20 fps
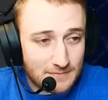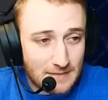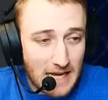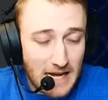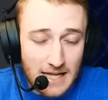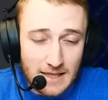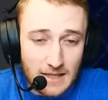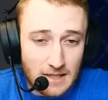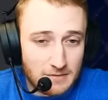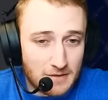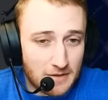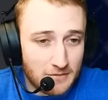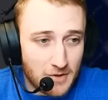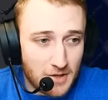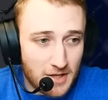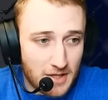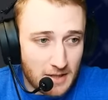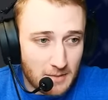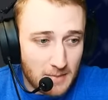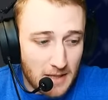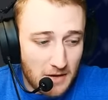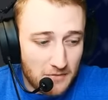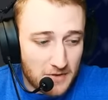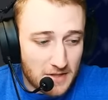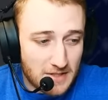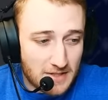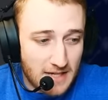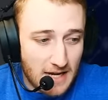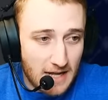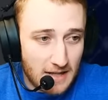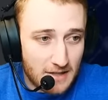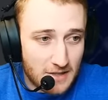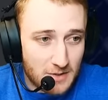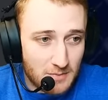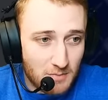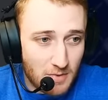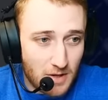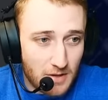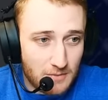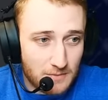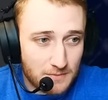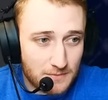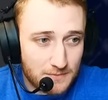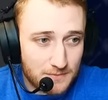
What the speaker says: I love everything about this Alice, bro.